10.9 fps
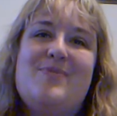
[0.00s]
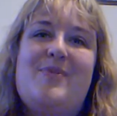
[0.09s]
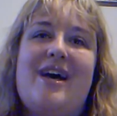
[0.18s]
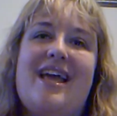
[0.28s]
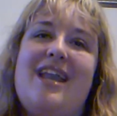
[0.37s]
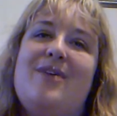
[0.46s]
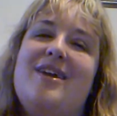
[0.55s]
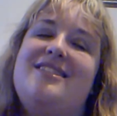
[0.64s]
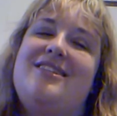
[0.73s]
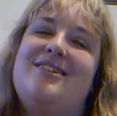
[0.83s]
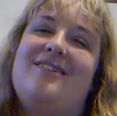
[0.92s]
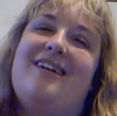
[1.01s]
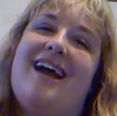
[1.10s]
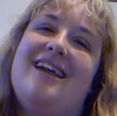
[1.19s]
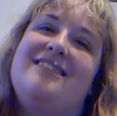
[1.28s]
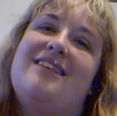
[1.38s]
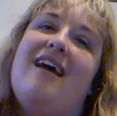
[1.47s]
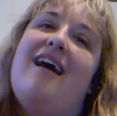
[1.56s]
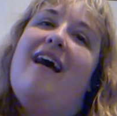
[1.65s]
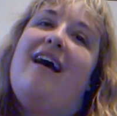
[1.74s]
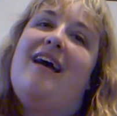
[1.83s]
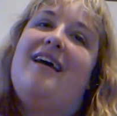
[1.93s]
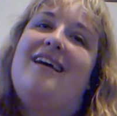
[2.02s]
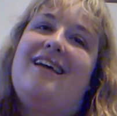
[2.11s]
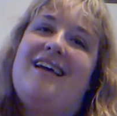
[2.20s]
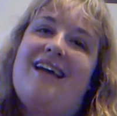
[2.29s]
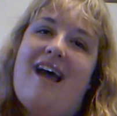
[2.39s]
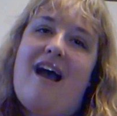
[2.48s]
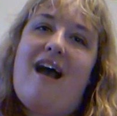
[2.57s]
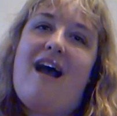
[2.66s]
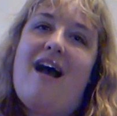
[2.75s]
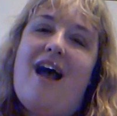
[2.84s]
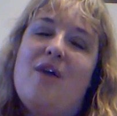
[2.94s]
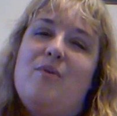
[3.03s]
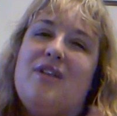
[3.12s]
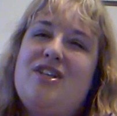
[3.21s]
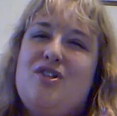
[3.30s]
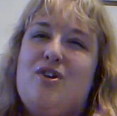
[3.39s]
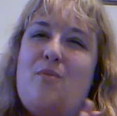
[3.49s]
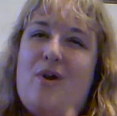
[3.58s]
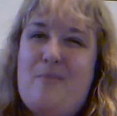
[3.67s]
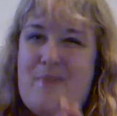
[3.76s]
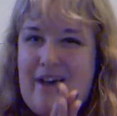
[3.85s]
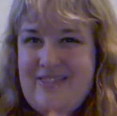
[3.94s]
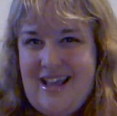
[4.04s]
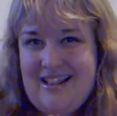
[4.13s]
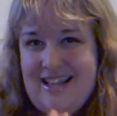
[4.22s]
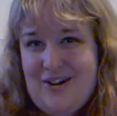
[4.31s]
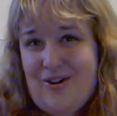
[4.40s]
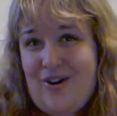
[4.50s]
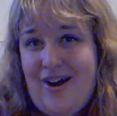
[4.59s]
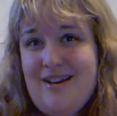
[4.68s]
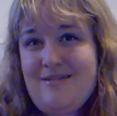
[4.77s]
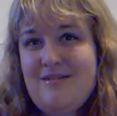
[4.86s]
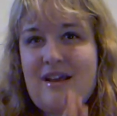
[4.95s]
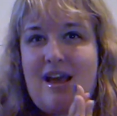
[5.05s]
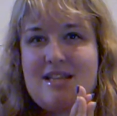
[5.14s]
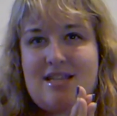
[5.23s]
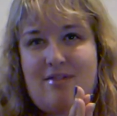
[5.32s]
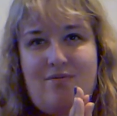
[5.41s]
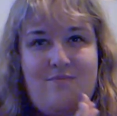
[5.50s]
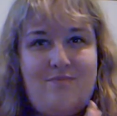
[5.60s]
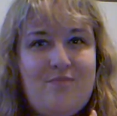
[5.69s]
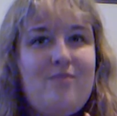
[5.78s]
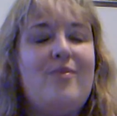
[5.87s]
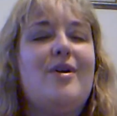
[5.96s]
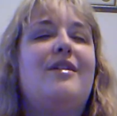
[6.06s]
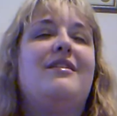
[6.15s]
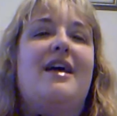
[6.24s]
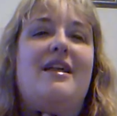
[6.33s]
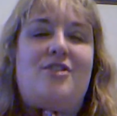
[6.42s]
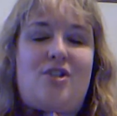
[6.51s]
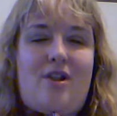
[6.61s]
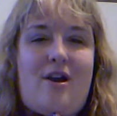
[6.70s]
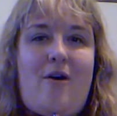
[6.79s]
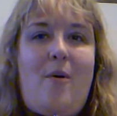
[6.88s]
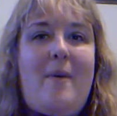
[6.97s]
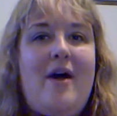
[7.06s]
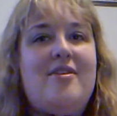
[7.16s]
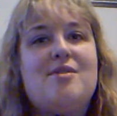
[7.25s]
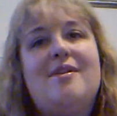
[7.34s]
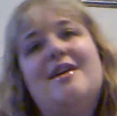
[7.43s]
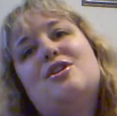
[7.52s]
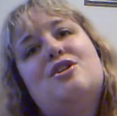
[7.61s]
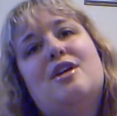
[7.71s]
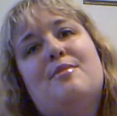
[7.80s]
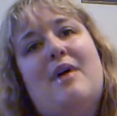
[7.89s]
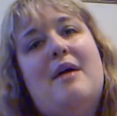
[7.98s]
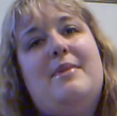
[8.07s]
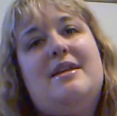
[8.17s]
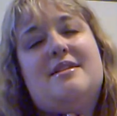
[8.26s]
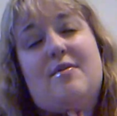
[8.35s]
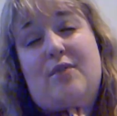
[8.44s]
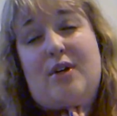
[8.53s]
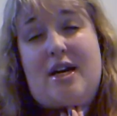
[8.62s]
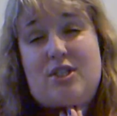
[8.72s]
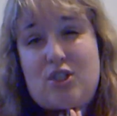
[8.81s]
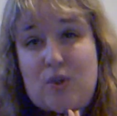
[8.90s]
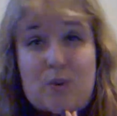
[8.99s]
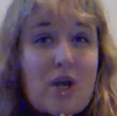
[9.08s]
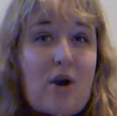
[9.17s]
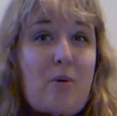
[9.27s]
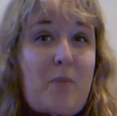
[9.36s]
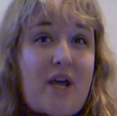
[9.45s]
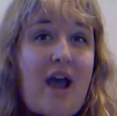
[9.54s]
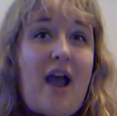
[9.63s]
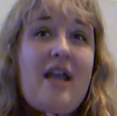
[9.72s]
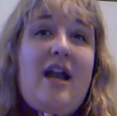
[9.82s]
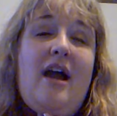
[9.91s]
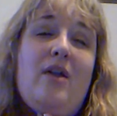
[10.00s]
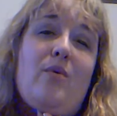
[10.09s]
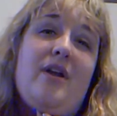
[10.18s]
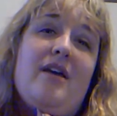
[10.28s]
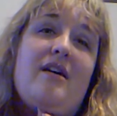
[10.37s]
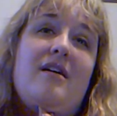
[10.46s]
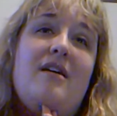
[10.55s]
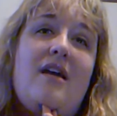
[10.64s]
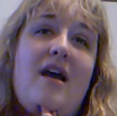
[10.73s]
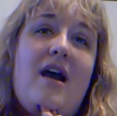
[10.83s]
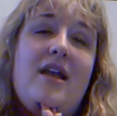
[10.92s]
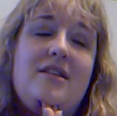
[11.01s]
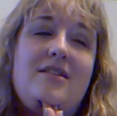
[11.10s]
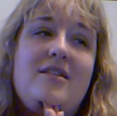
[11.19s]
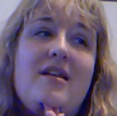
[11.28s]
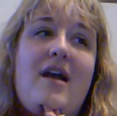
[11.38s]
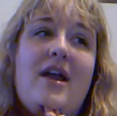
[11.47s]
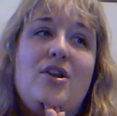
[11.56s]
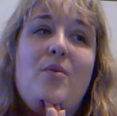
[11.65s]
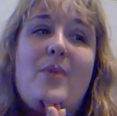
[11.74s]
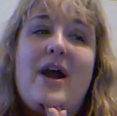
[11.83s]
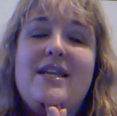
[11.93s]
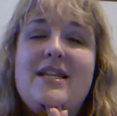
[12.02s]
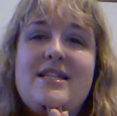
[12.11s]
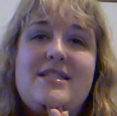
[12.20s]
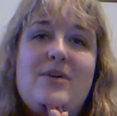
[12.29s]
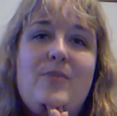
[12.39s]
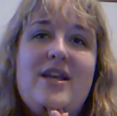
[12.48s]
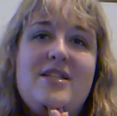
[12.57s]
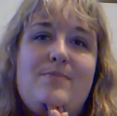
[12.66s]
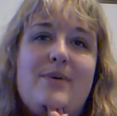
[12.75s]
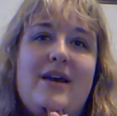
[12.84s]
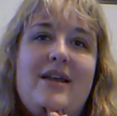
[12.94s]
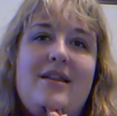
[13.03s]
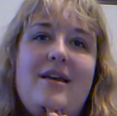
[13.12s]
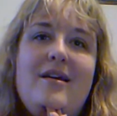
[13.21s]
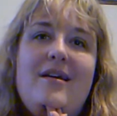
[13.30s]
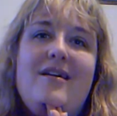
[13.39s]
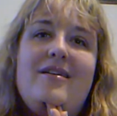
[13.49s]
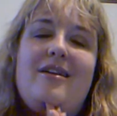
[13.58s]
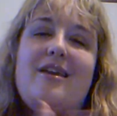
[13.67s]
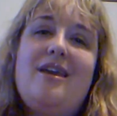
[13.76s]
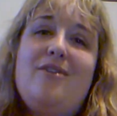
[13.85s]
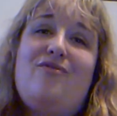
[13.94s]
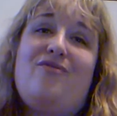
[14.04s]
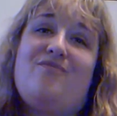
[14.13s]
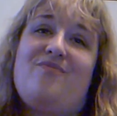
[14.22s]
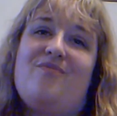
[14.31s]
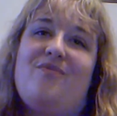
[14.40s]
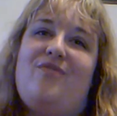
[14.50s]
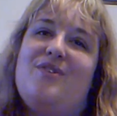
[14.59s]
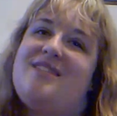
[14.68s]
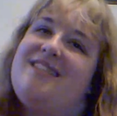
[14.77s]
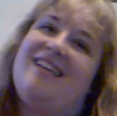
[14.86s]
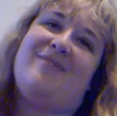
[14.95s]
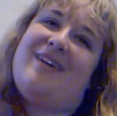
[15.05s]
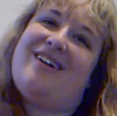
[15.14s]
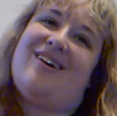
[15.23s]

But anyways, guys, I will let you know more about that later on as I will let you know about this relationship. I mean, some of you guys do know, but I kind of want to I I don't mind it in some ways, but if if you see in my